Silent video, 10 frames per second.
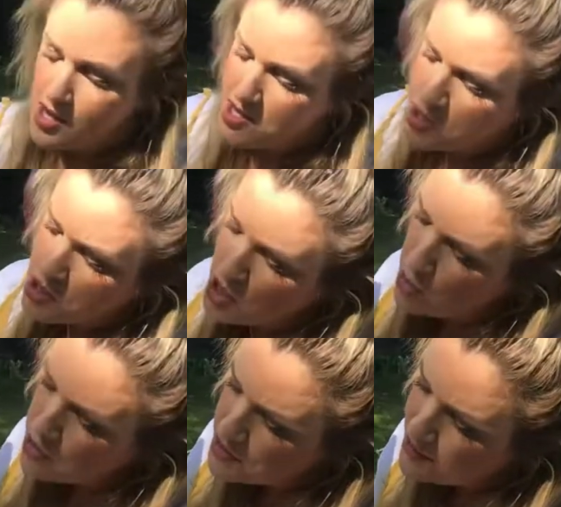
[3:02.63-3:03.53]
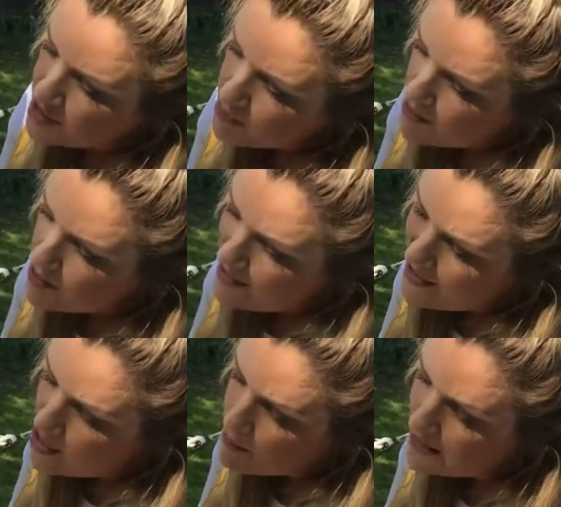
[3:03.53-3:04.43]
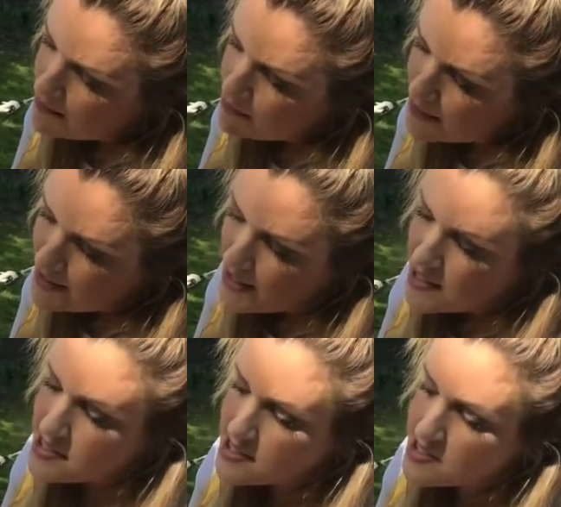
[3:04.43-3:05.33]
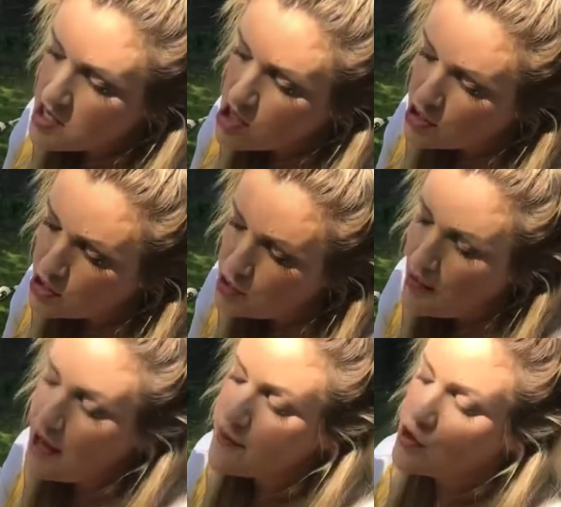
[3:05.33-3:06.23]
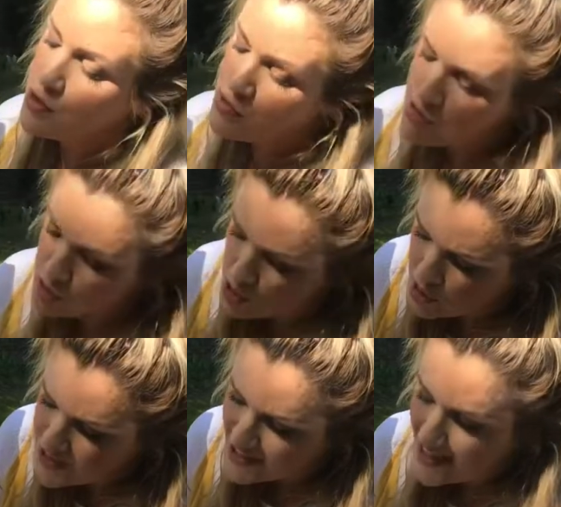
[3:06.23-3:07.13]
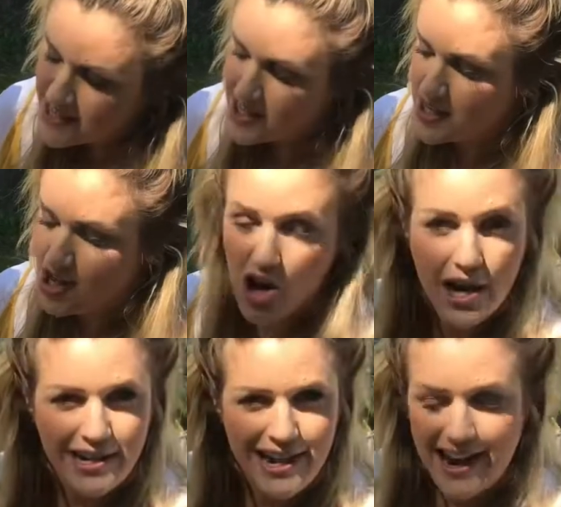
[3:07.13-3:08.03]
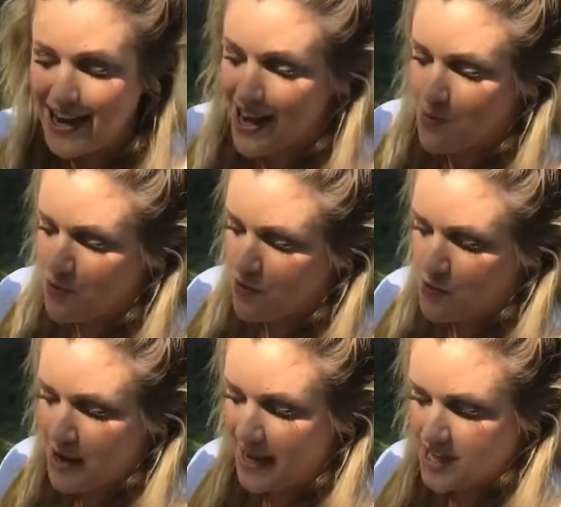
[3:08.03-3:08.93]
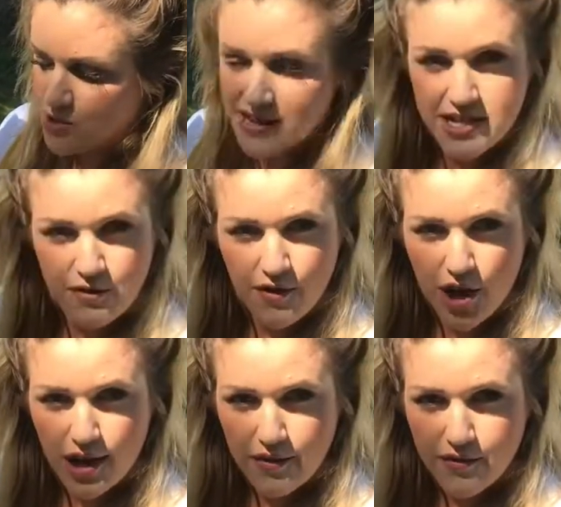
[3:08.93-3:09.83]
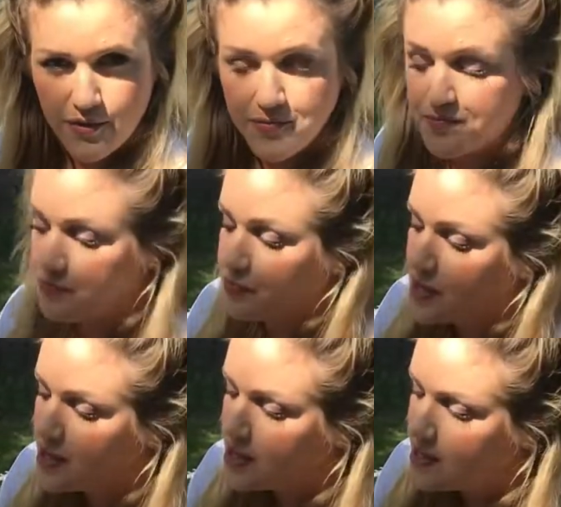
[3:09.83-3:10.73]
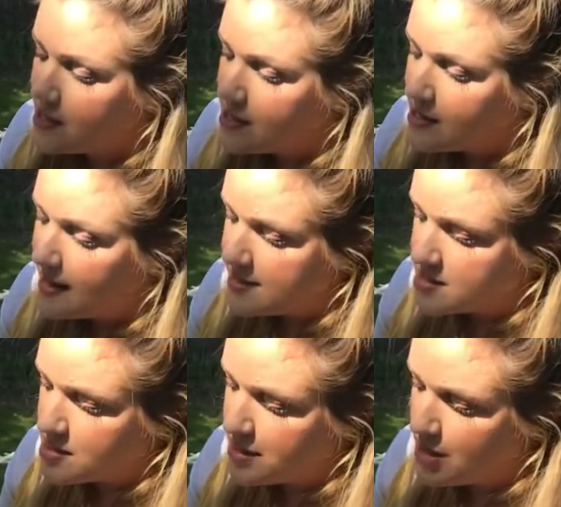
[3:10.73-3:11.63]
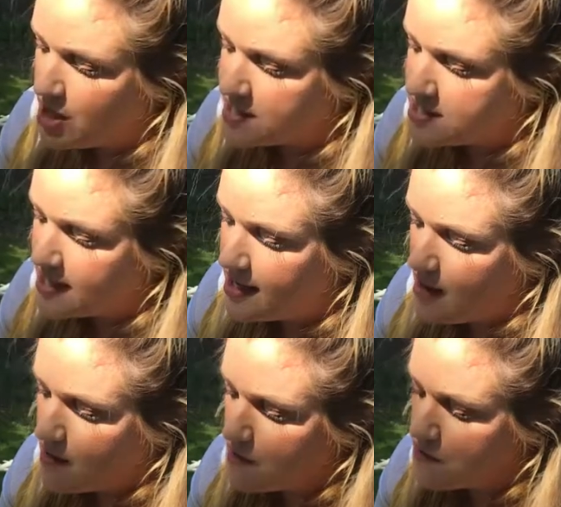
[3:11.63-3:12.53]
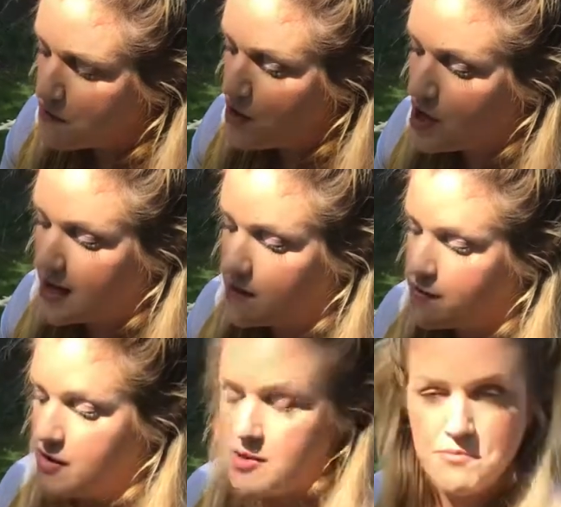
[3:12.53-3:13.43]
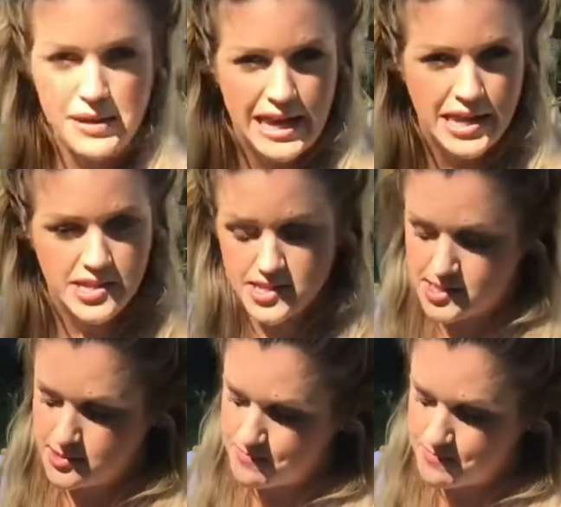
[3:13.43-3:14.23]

So think about how many minutes you have gone through to get to 9 a.m. from 8:25. It's 35 minutes.